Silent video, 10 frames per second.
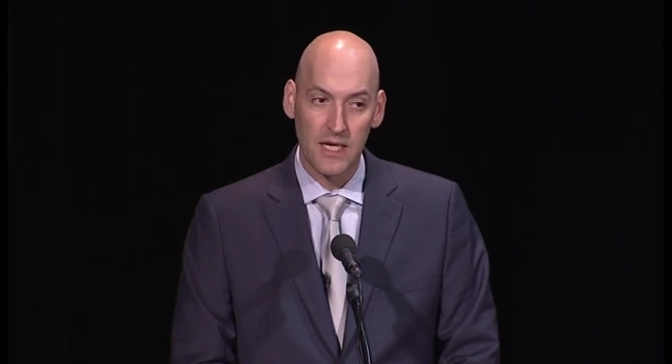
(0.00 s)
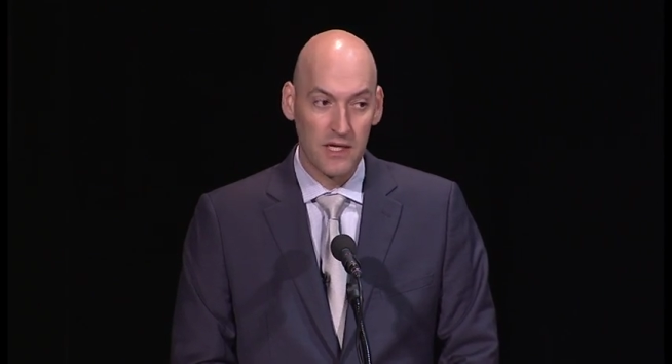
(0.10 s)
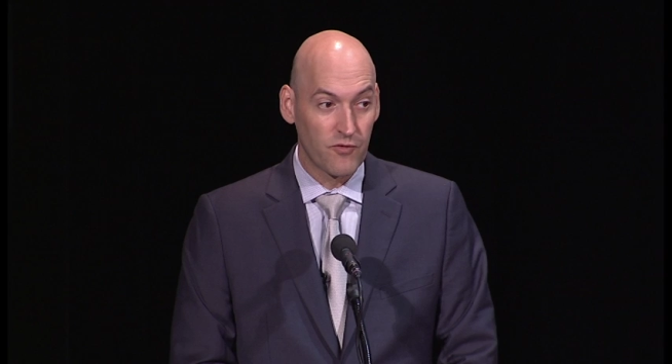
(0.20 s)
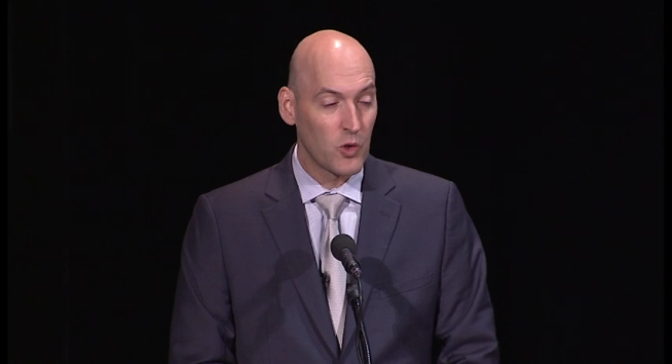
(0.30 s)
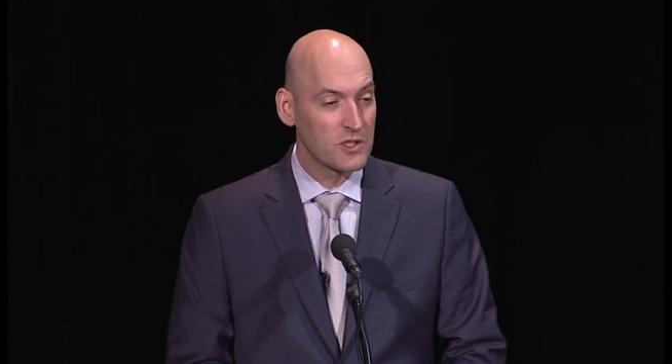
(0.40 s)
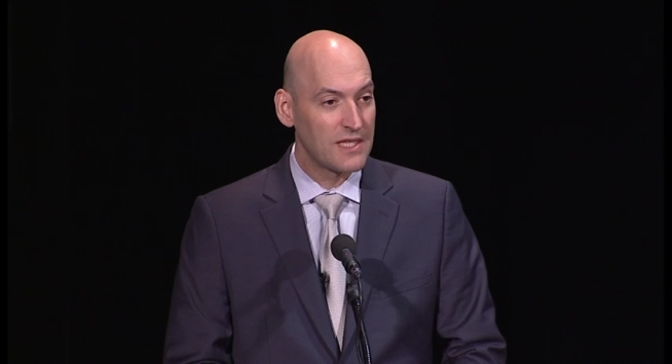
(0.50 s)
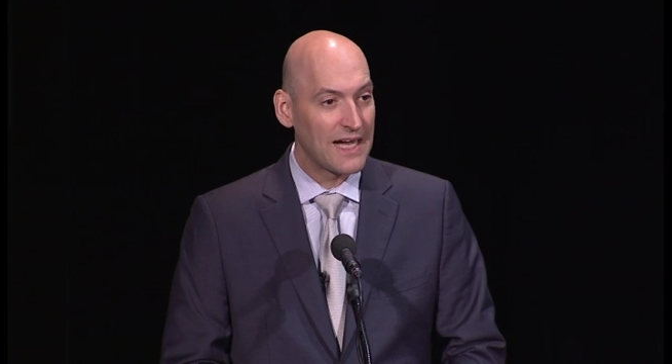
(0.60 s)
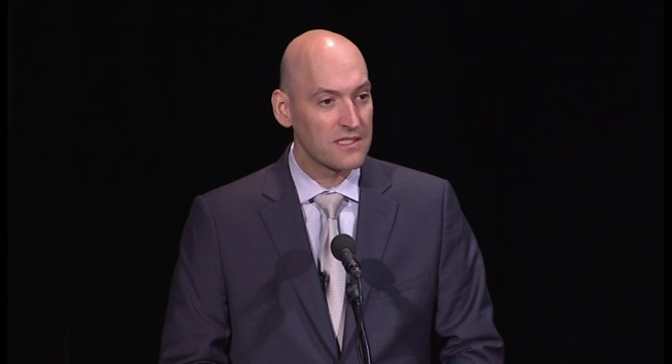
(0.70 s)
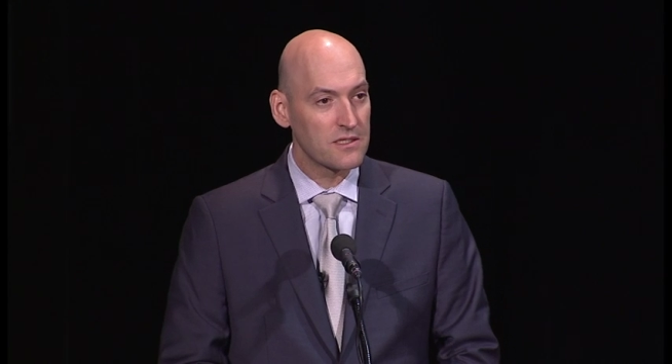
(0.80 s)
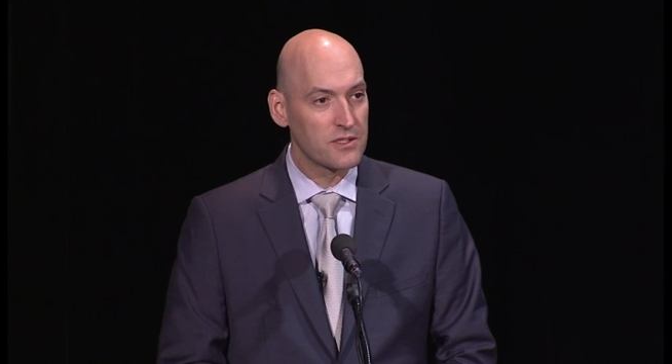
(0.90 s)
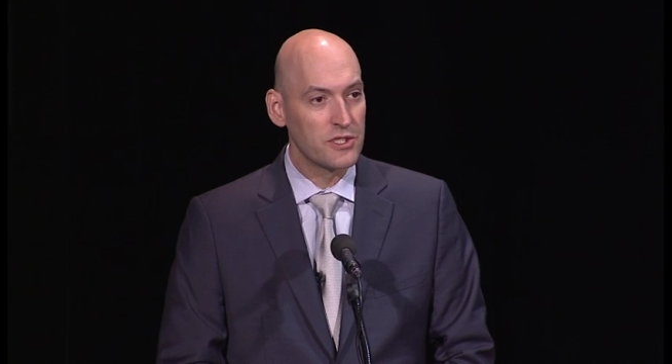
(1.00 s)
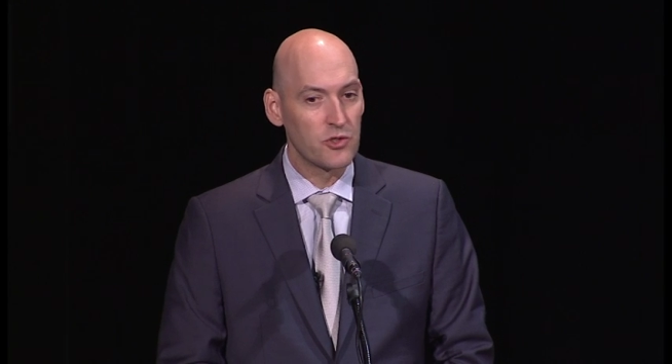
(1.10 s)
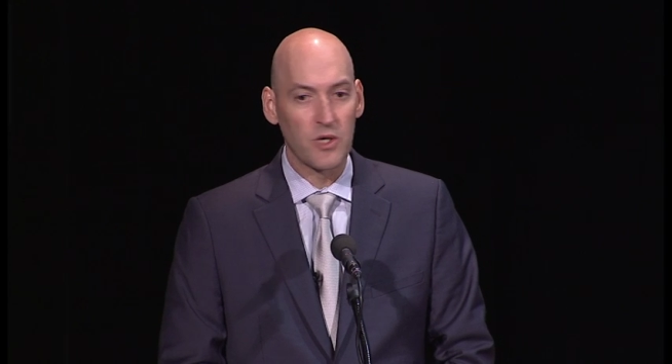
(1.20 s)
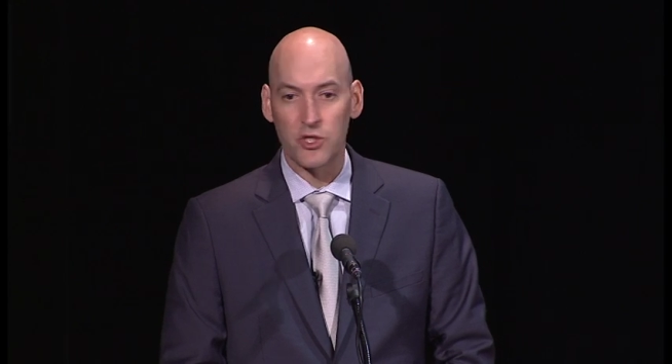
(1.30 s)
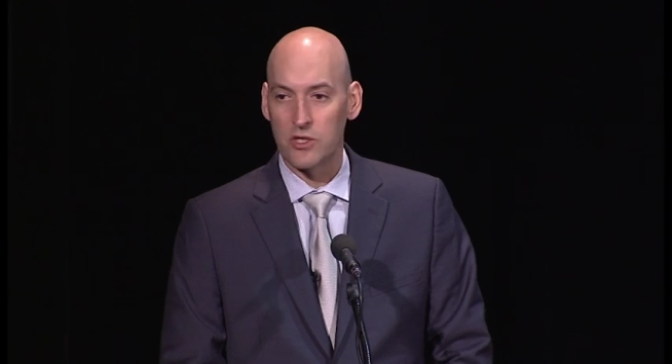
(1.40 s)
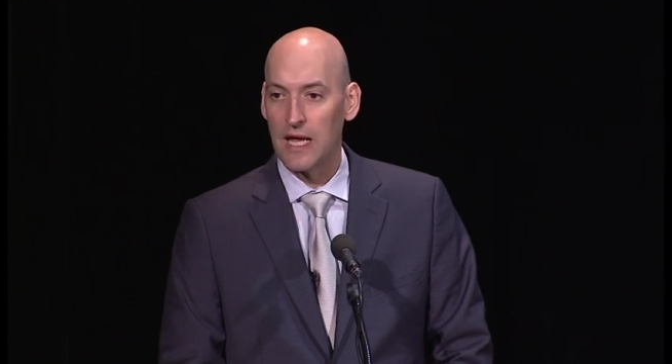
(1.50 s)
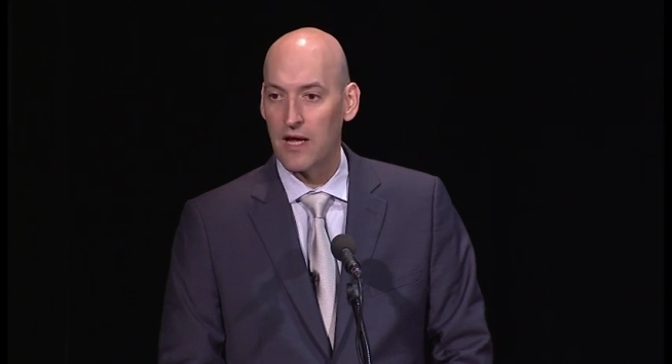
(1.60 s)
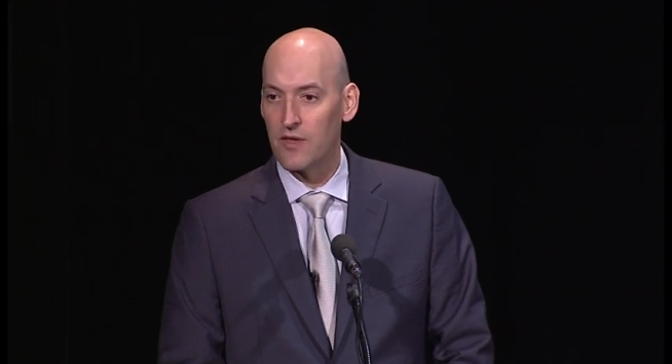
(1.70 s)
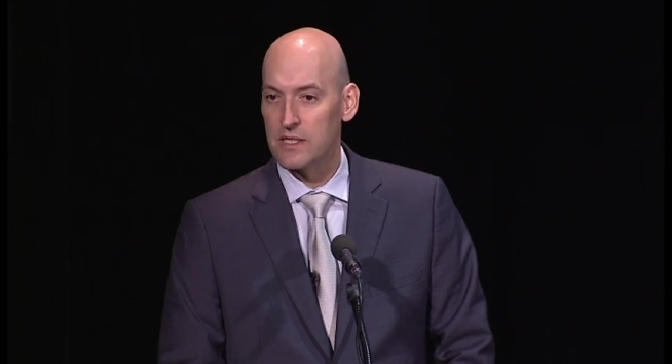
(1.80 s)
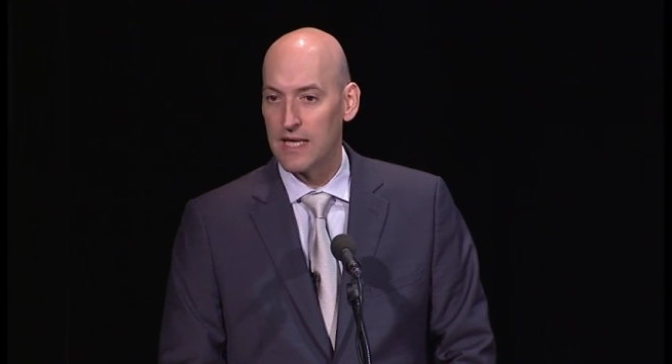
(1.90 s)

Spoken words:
And of course, that's the situation now that is